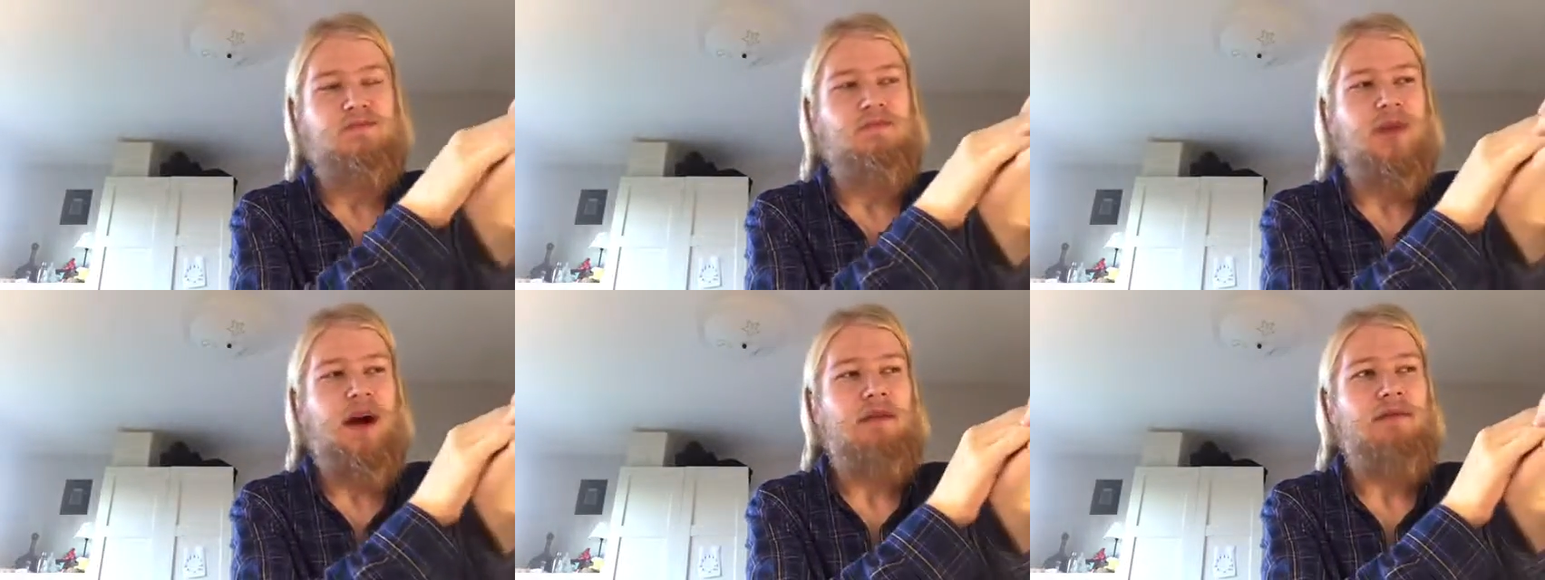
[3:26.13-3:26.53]

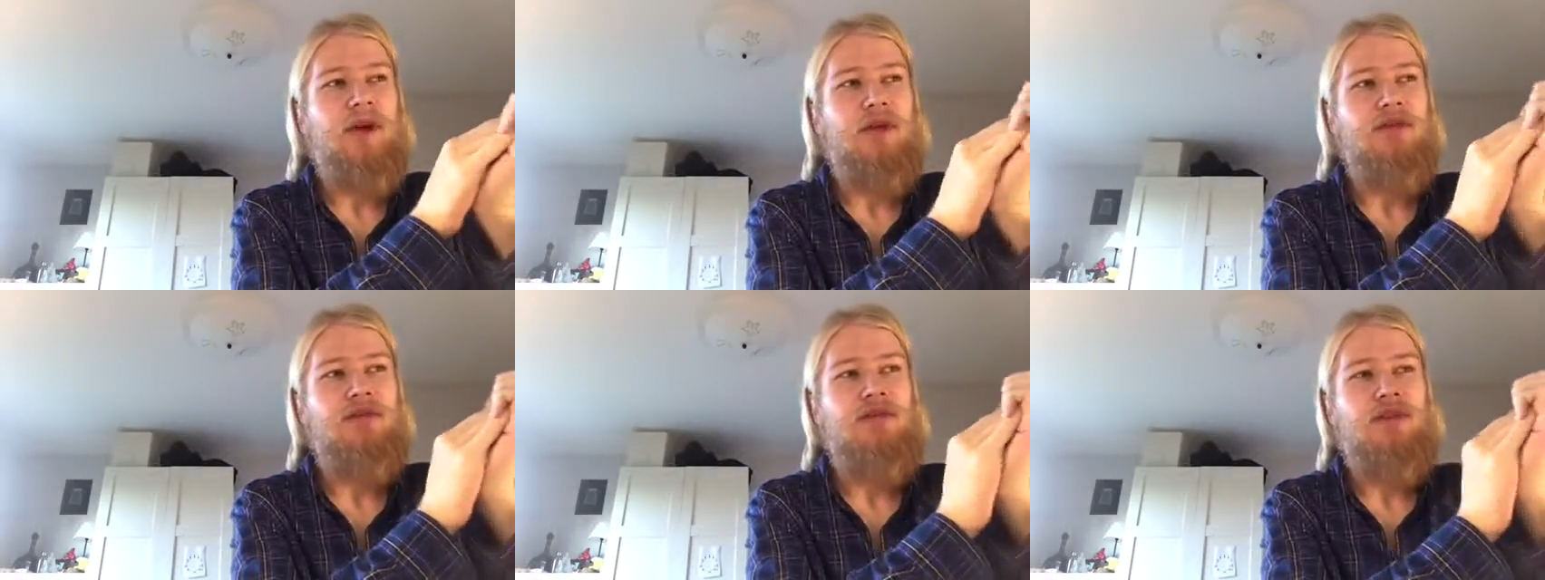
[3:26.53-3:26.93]
I'm
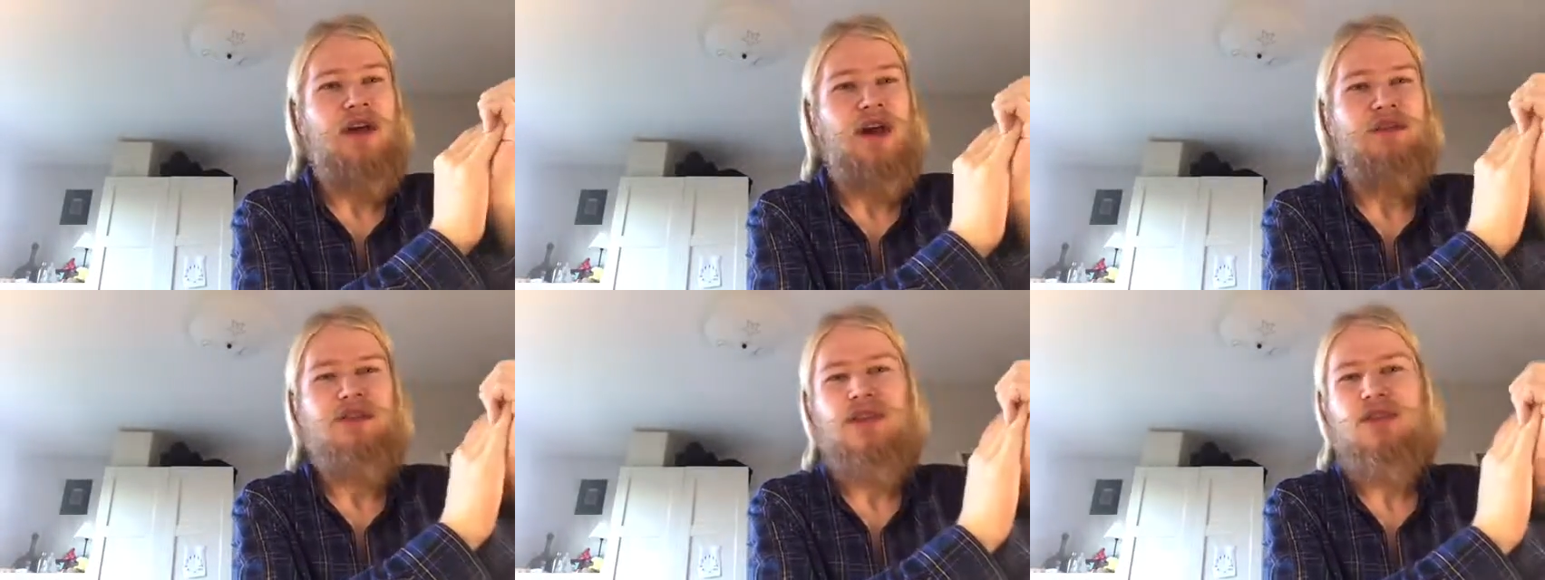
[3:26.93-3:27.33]
not
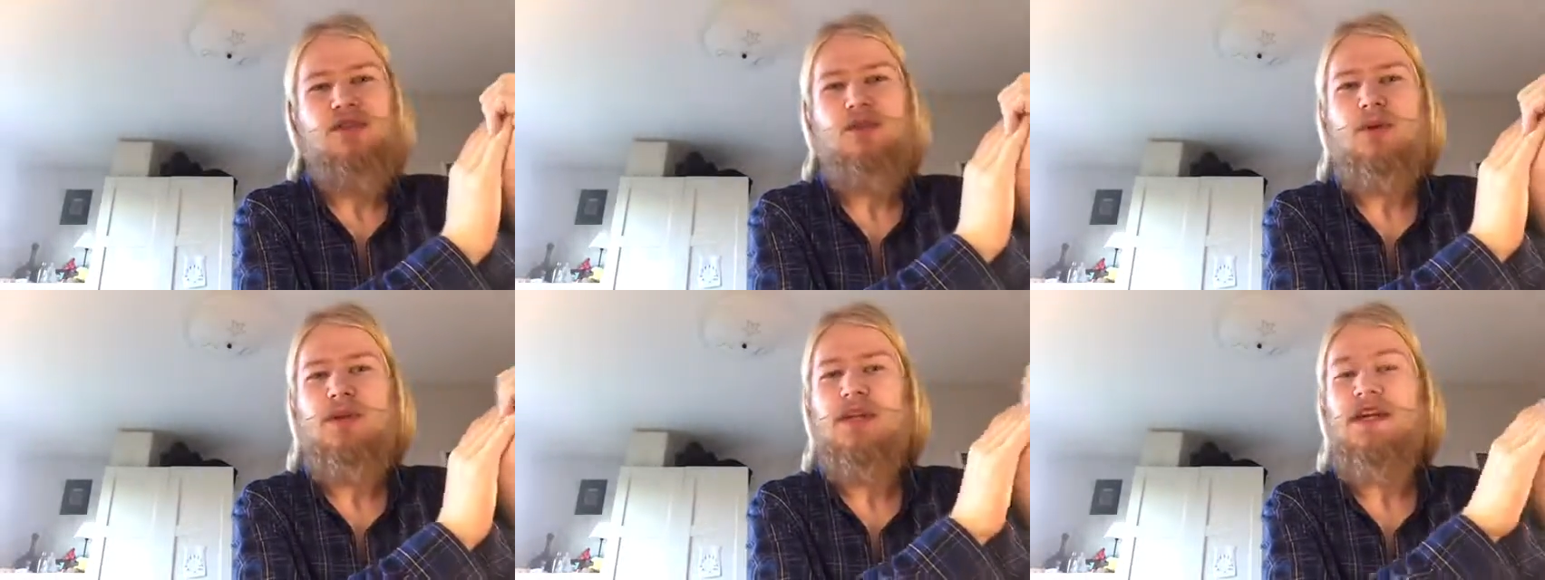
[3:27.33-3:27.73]
dived
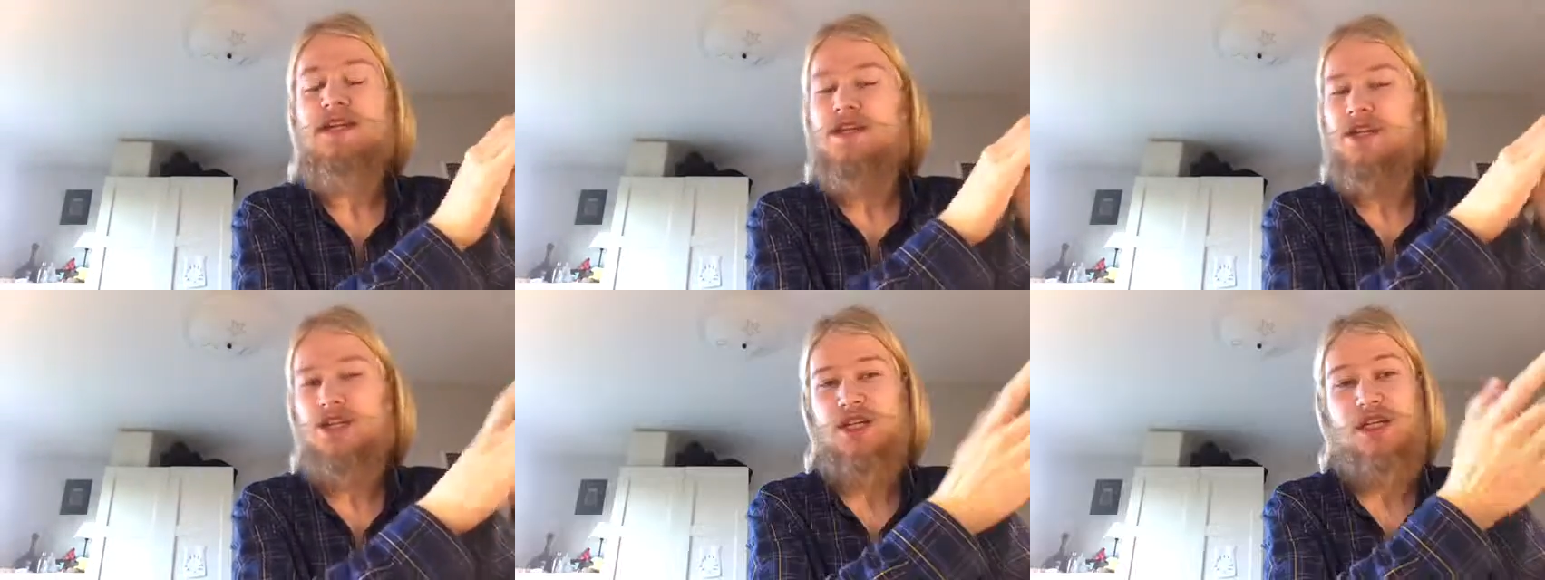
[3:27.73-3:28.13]
into it.
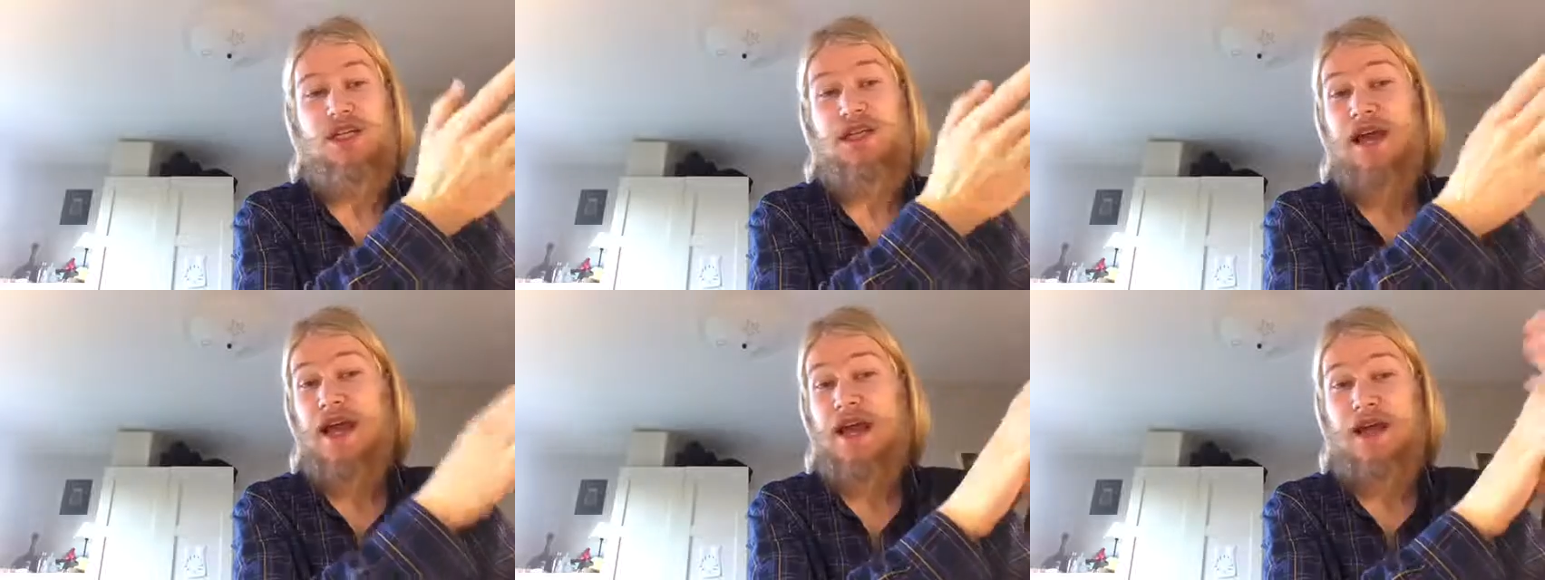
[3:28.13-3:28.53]
He, she,
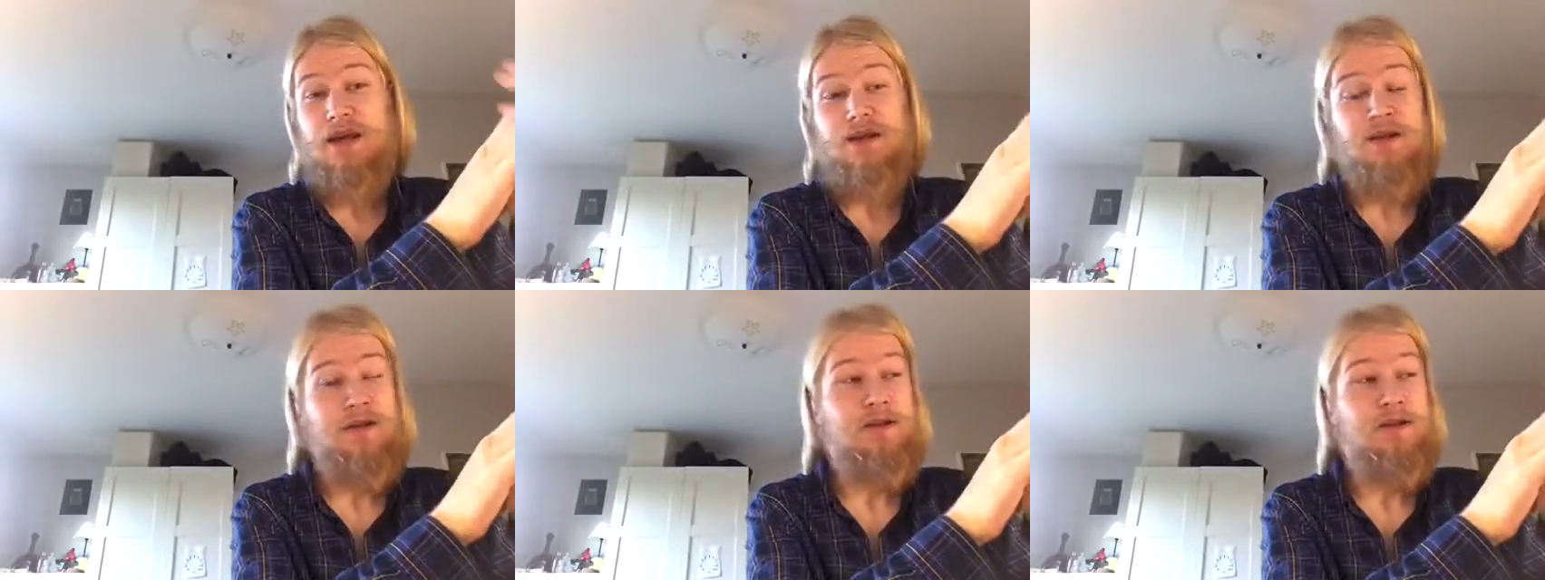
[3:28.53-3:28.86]
they,